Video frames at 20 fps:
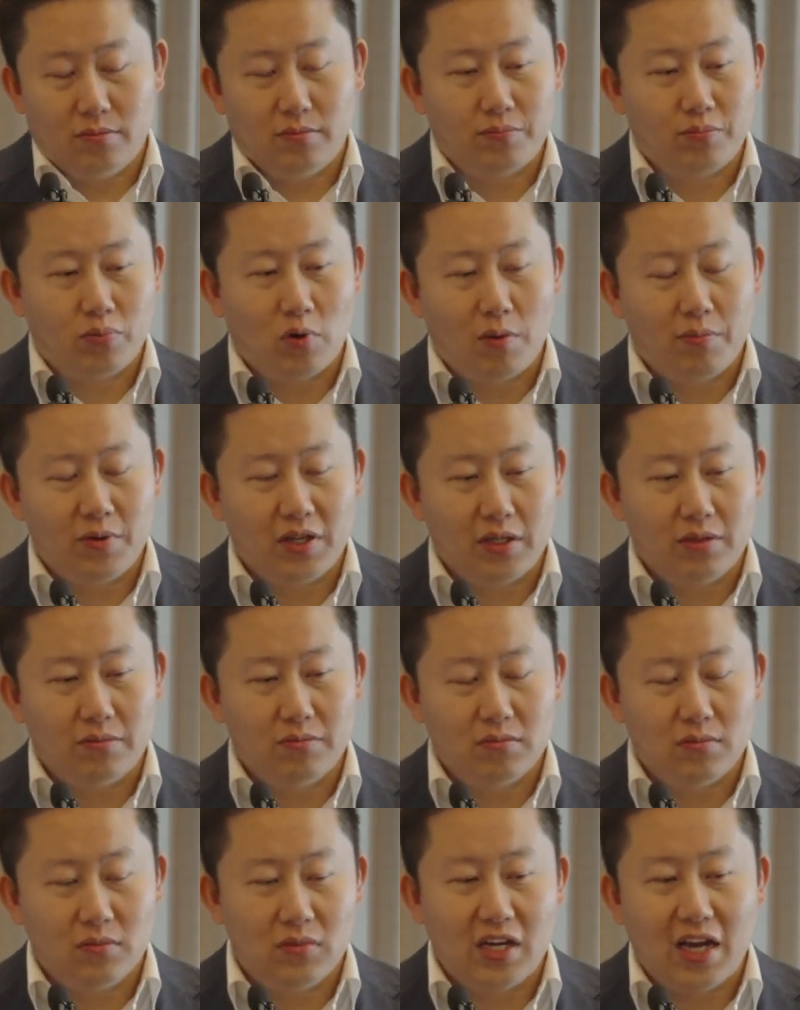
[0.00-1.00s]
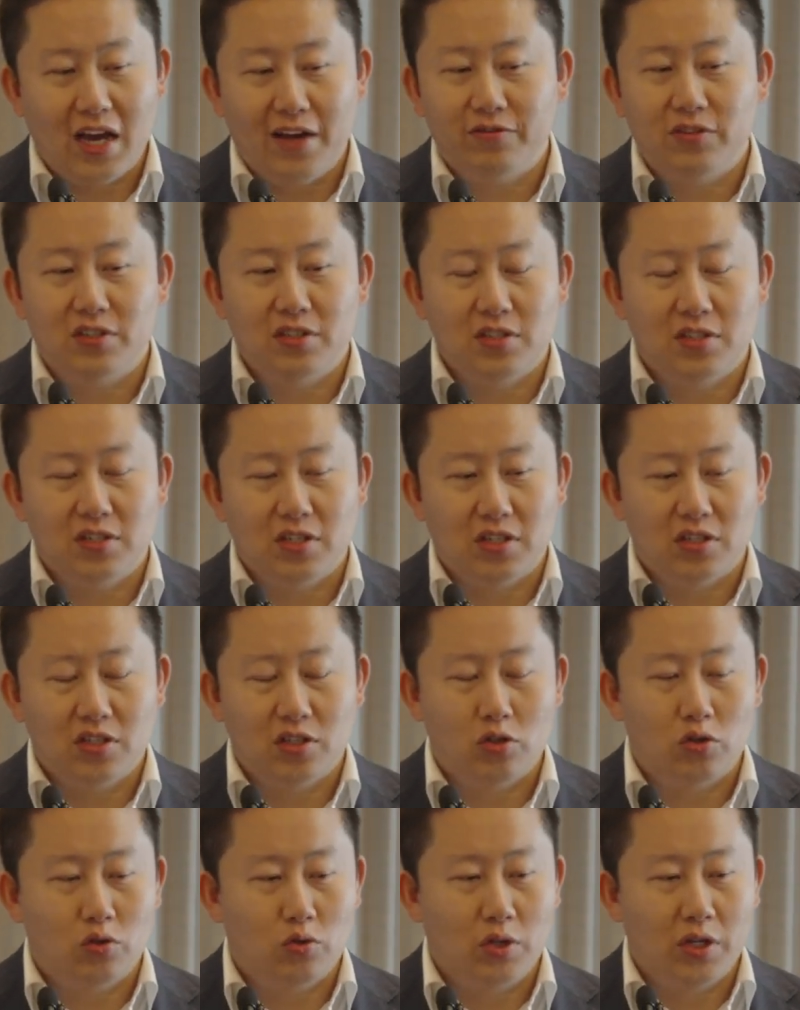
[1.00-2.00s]
probably left this
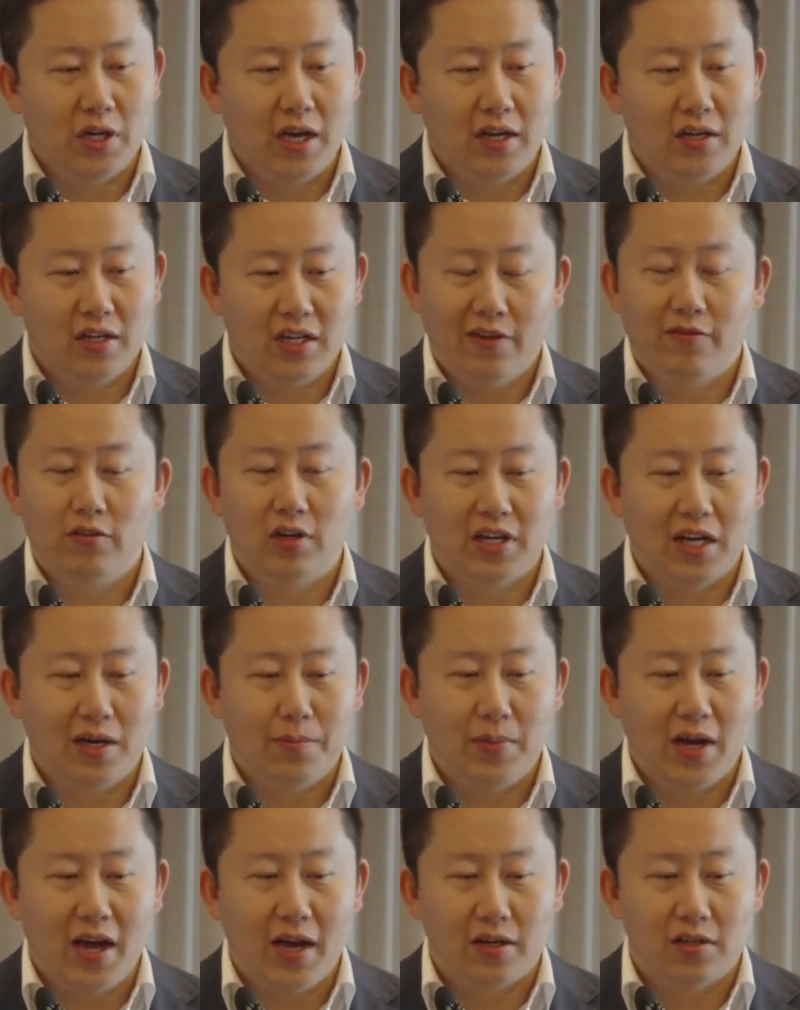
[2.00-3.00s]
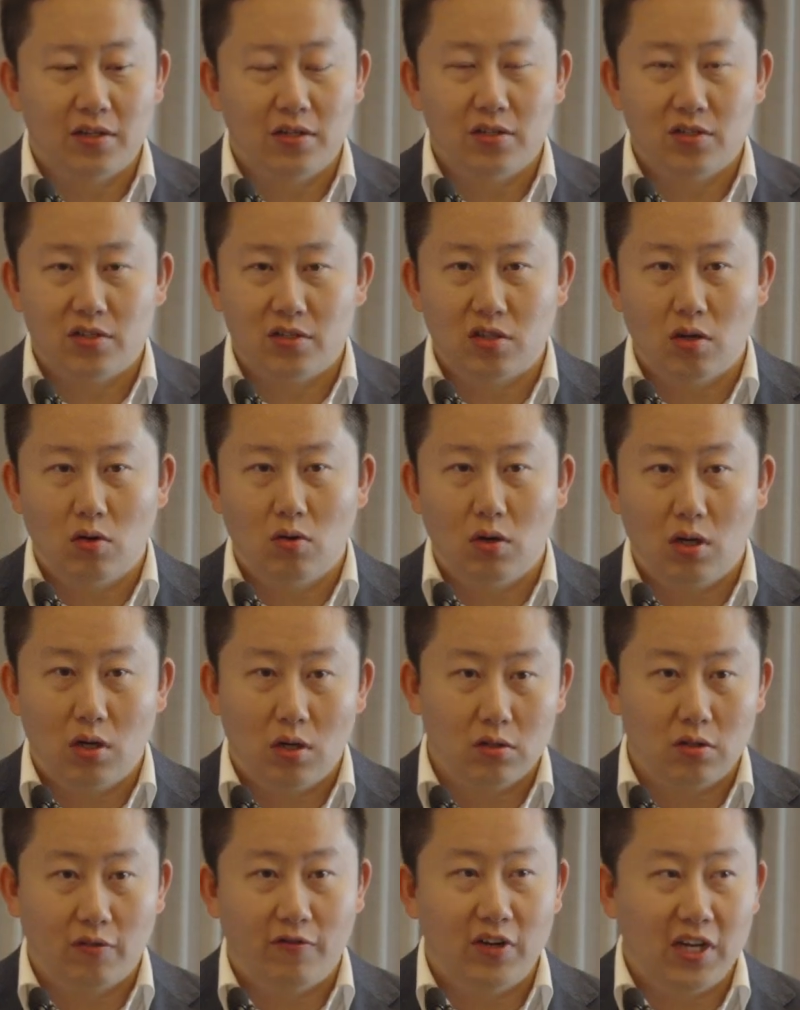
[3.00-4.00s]
industry and never get back. So a
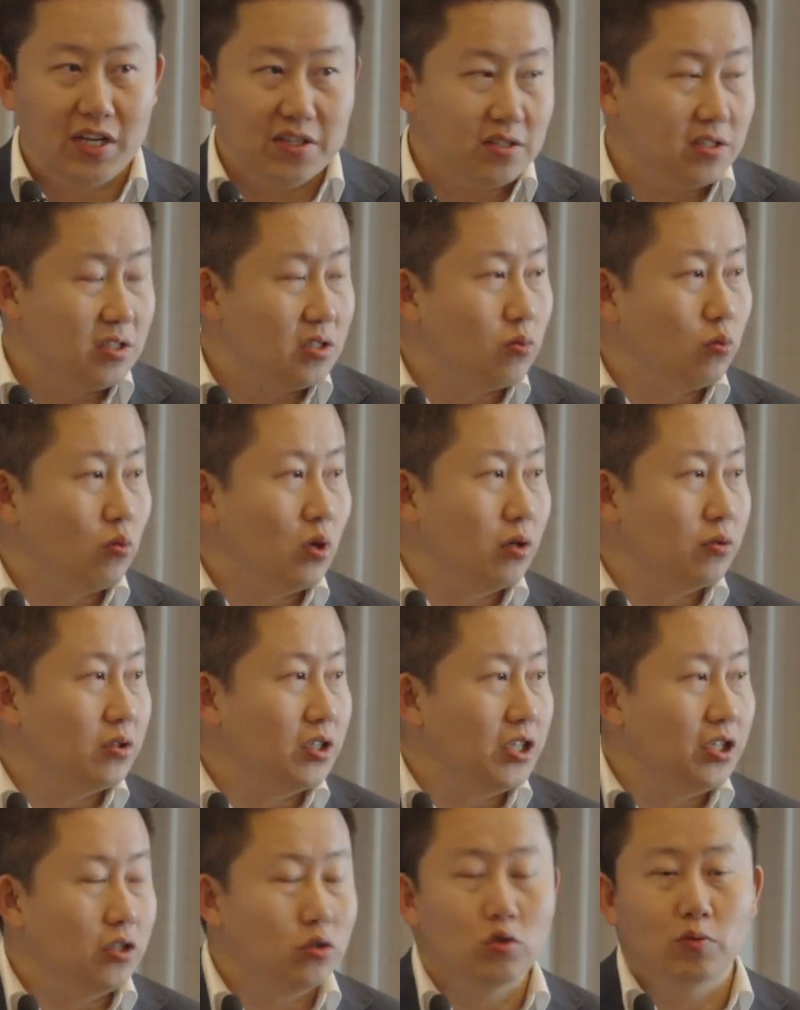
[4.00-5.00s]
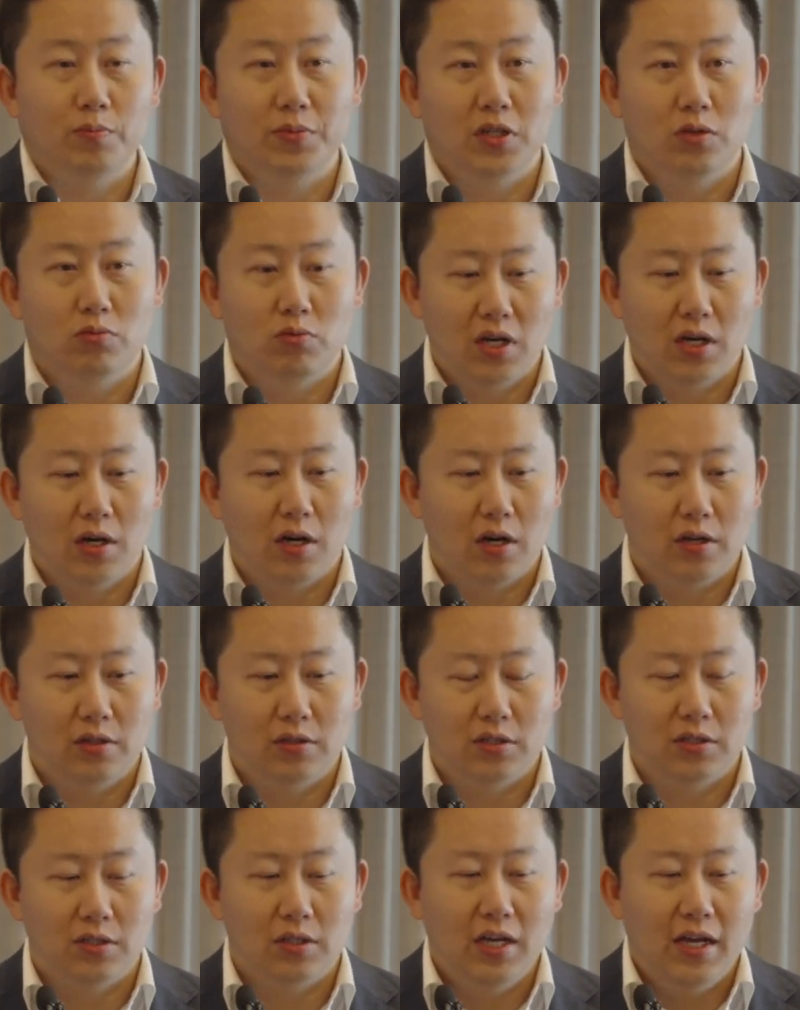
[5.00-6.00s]
lot of lessons will need to be
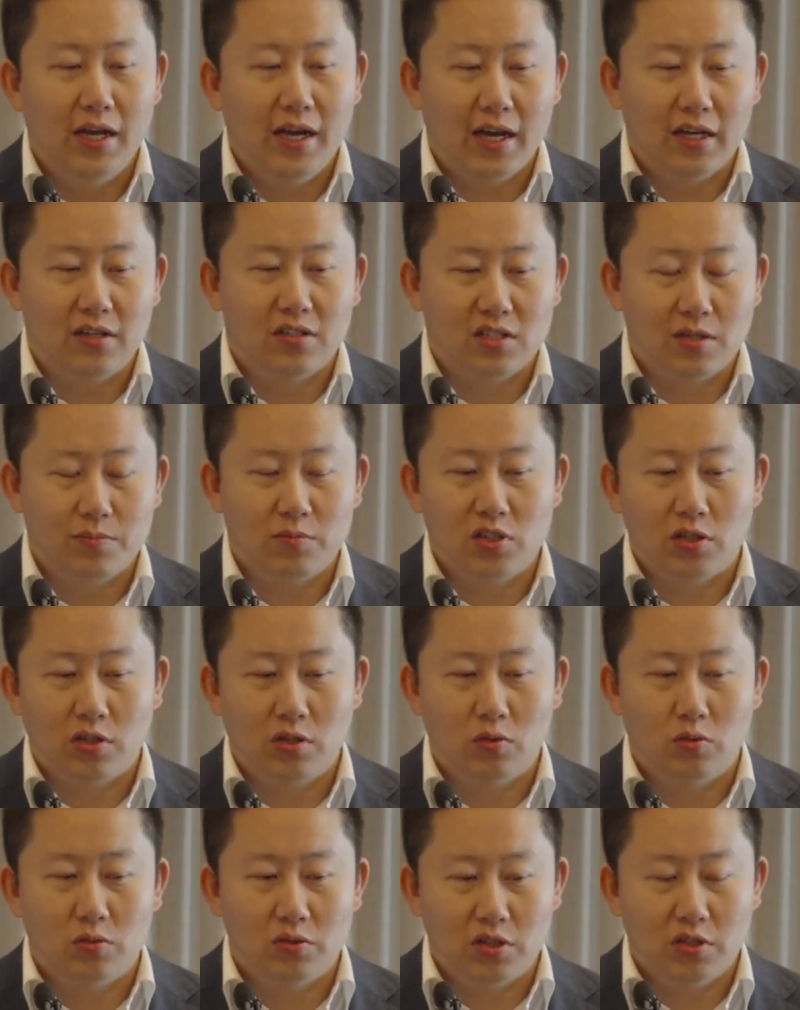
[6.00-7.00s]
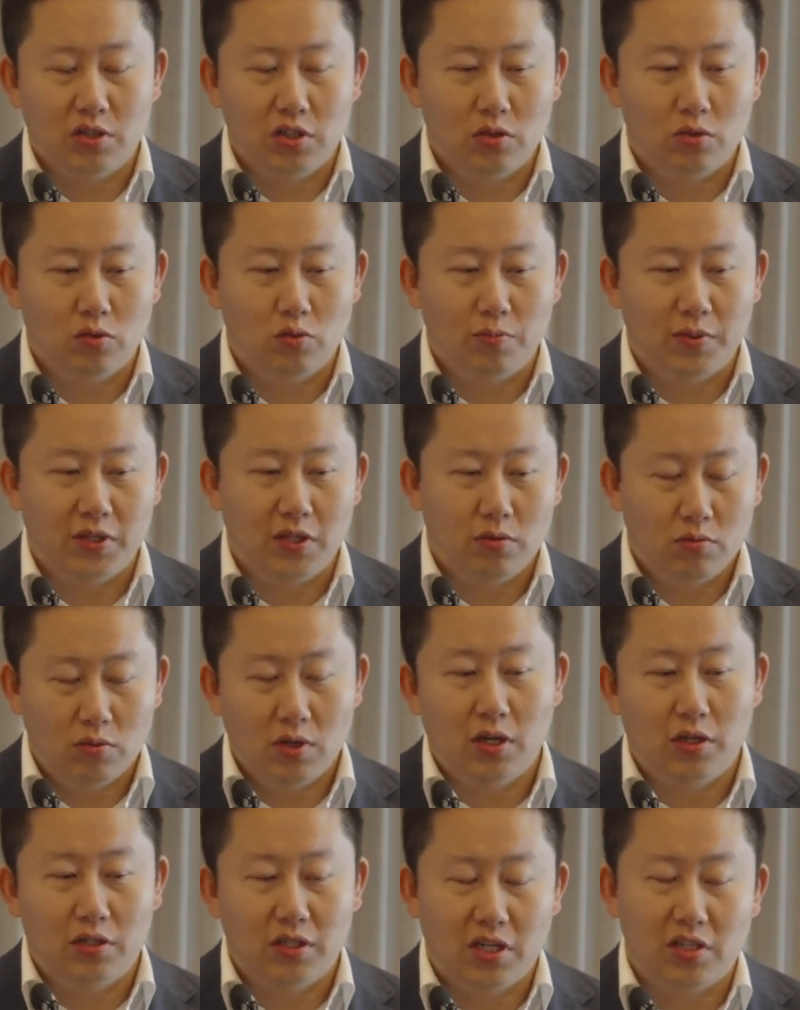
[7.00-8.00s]
relearned, and some skills need to be
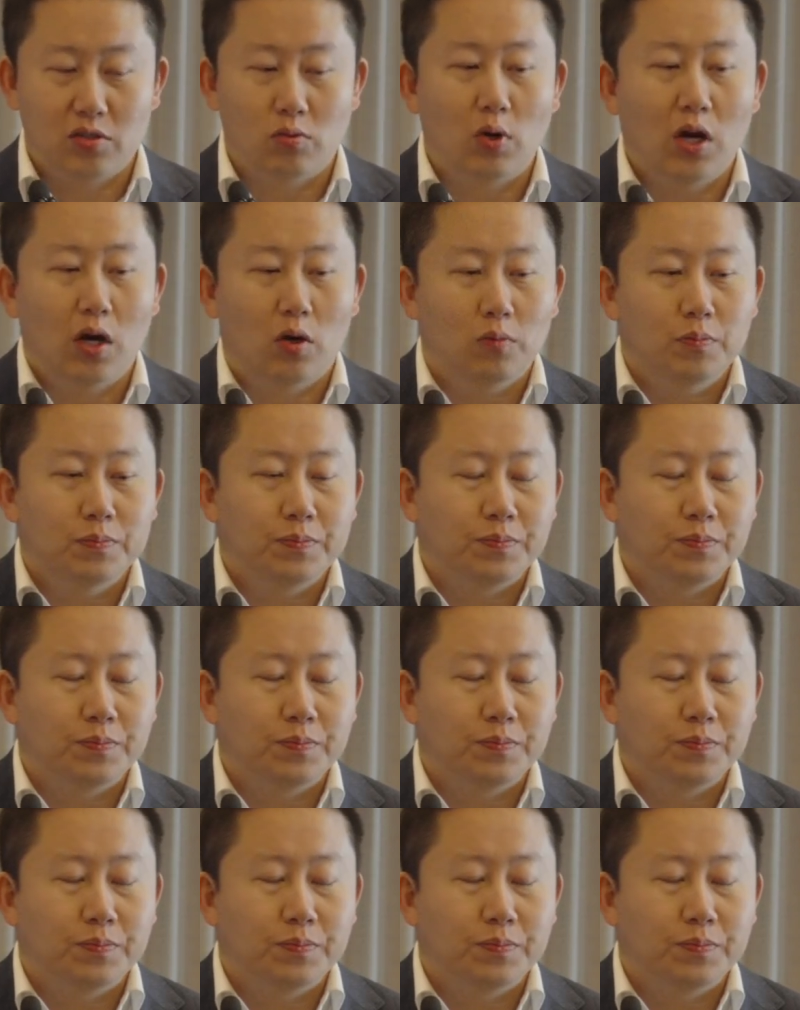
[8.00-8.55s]
relearned as well.